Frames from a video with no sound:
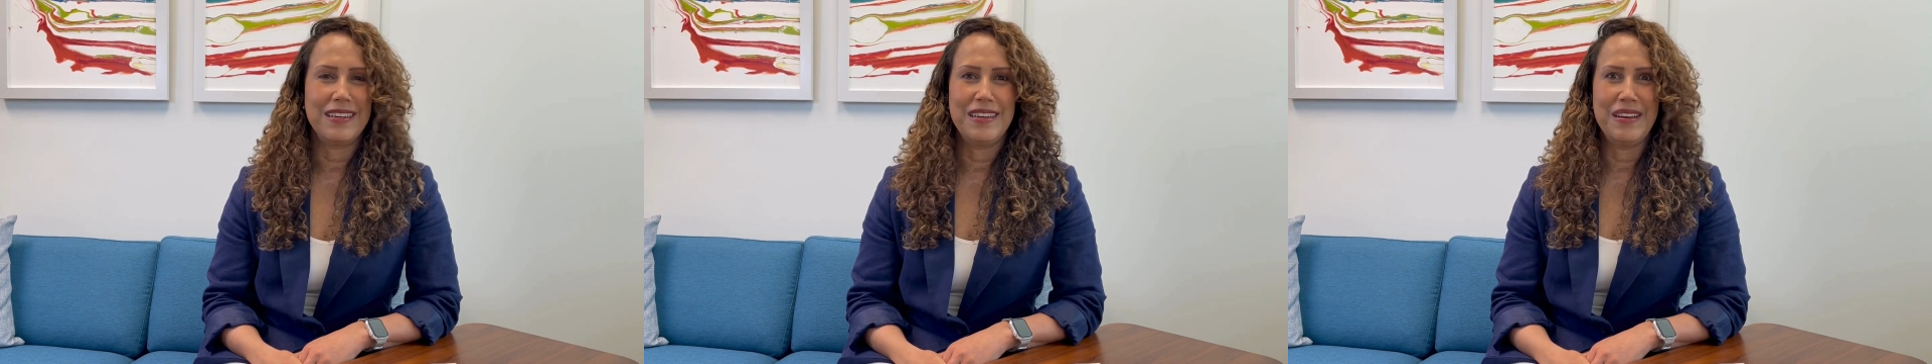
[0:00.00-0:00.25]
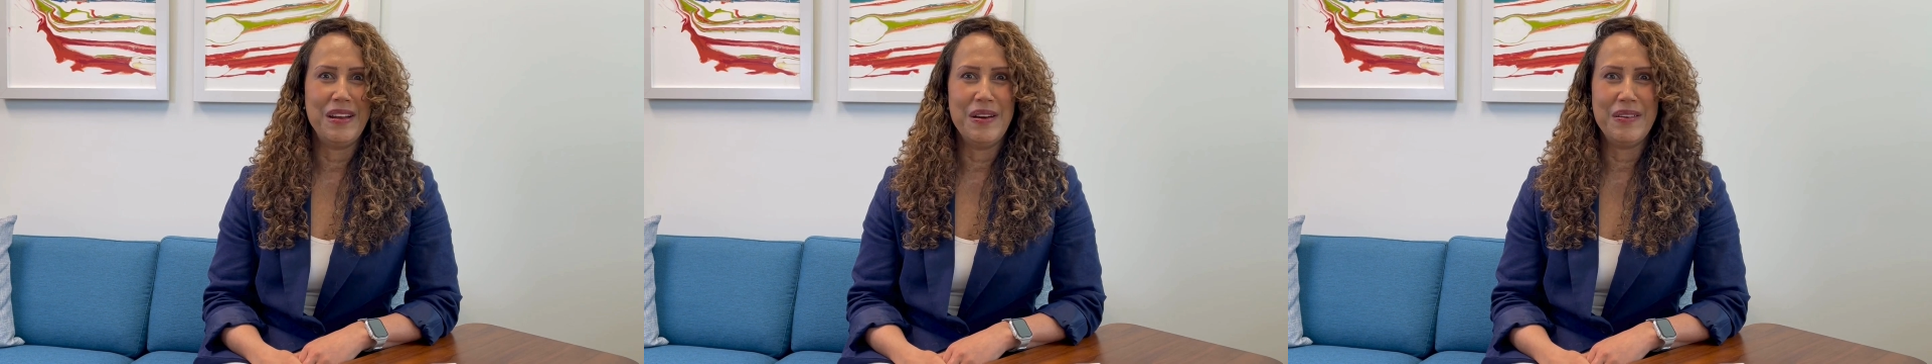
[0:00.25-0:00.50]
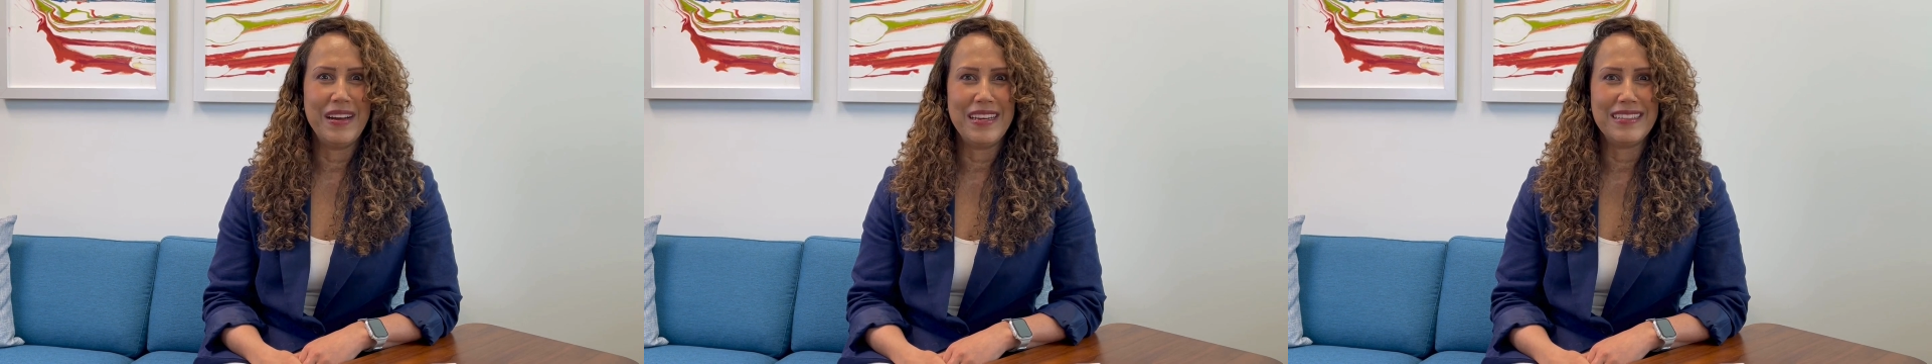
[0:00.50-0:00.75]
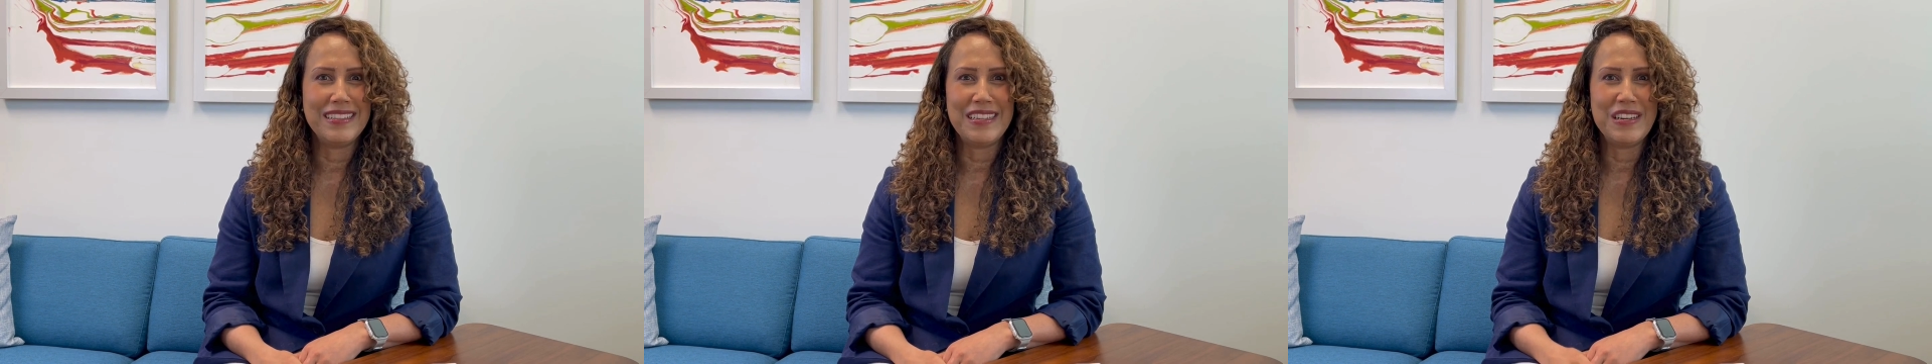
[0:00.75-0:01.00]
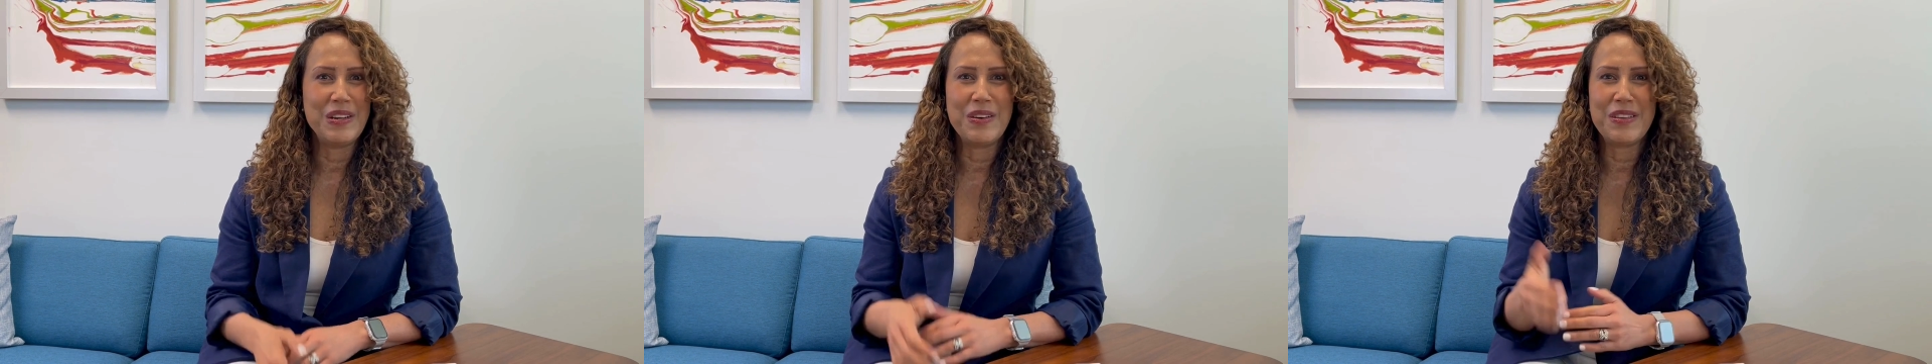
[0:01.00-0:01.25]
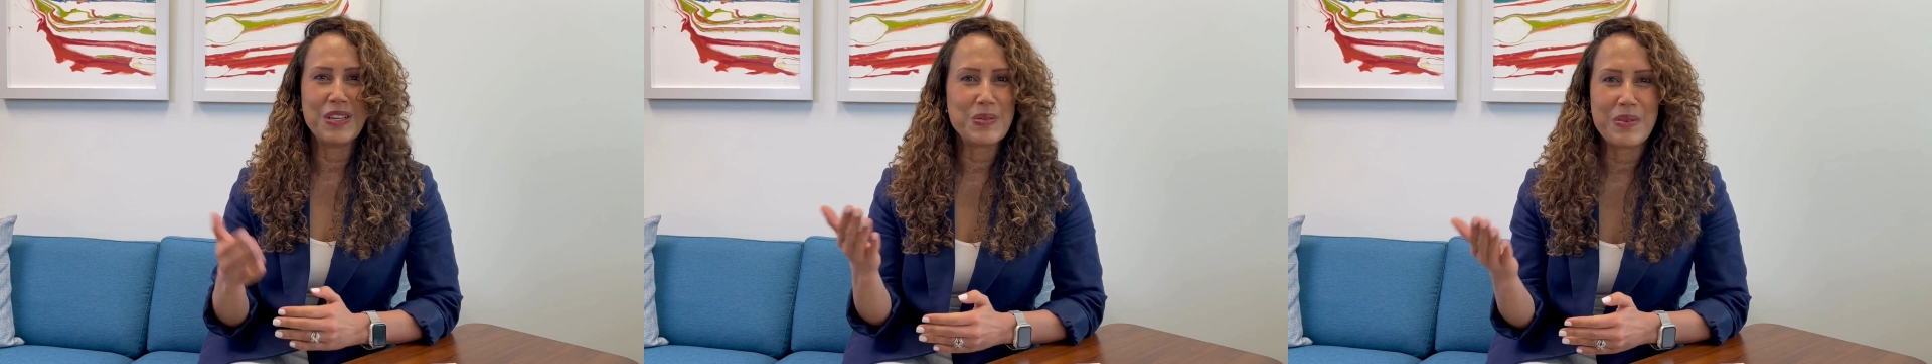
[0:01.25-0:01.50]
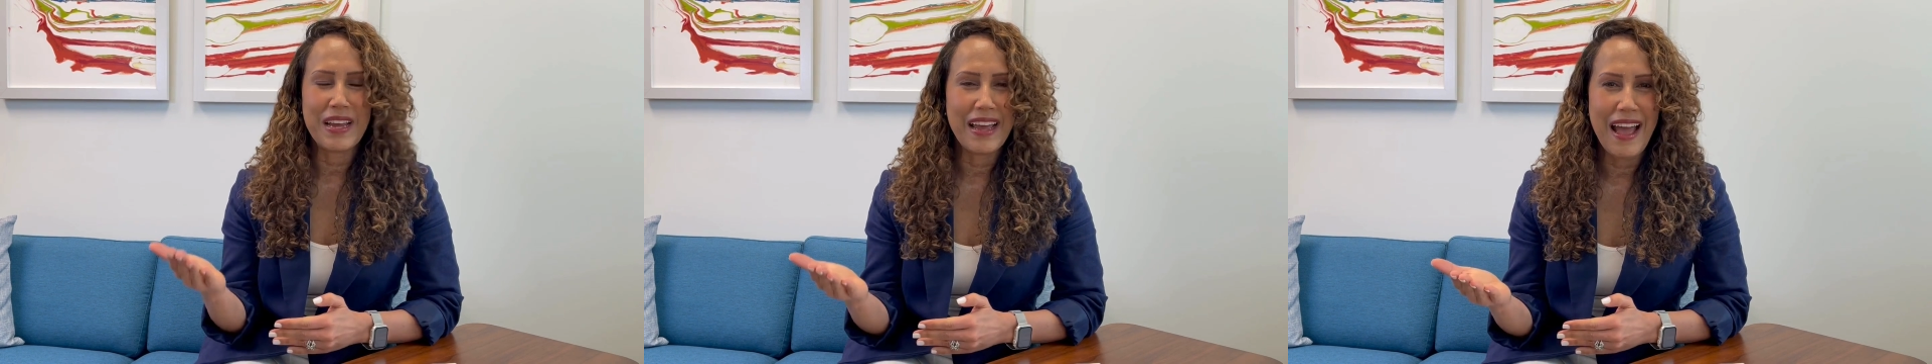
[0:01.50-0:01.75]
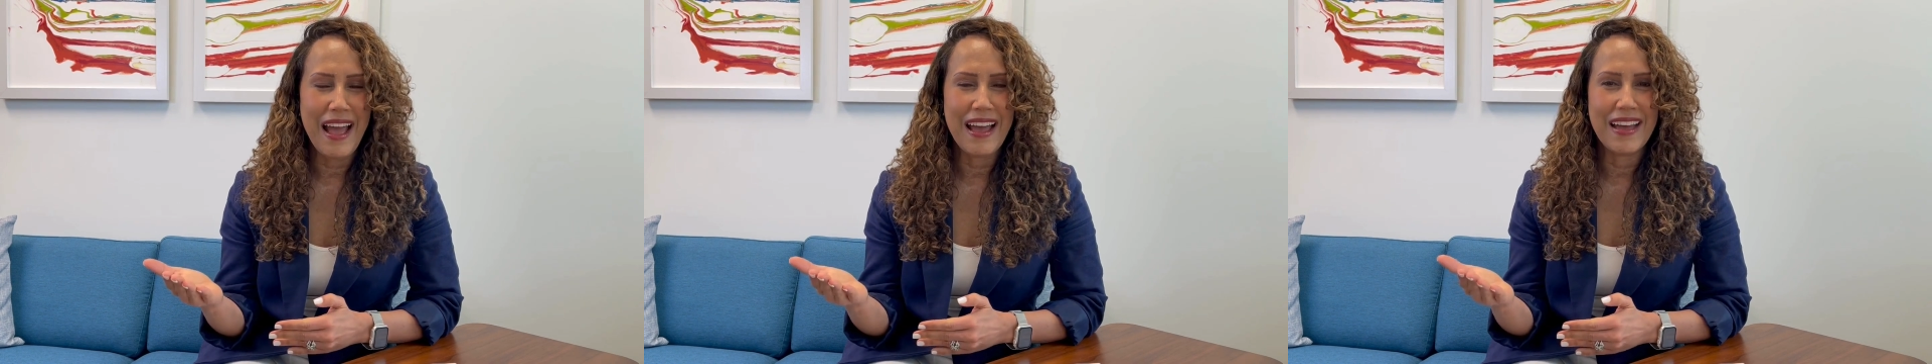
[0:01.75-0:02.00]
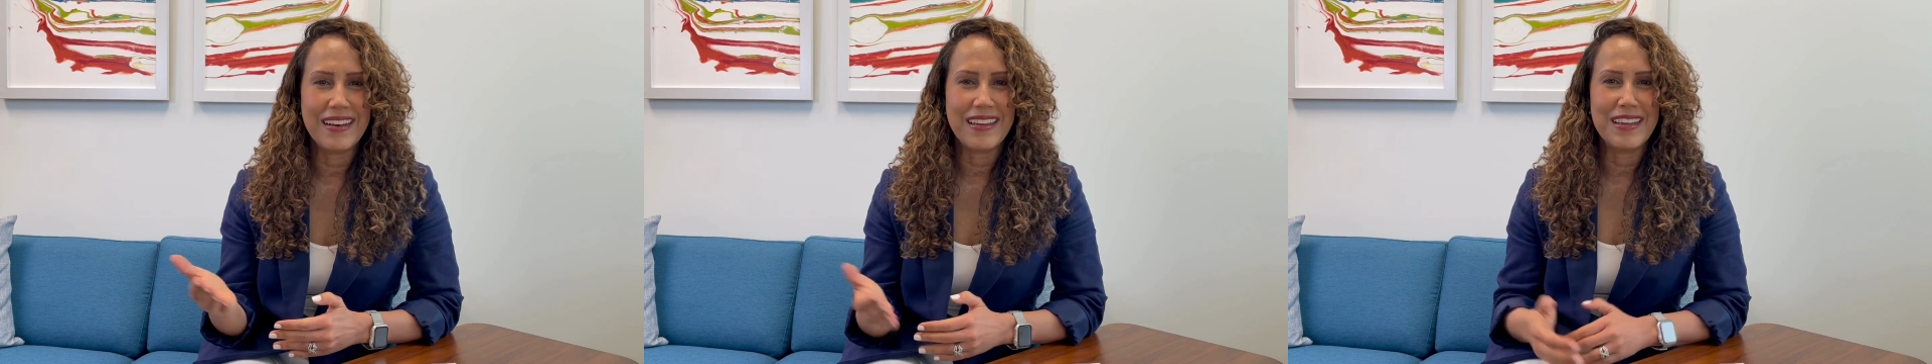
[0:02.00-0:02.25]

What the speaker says: no, I didn't know that's what I had.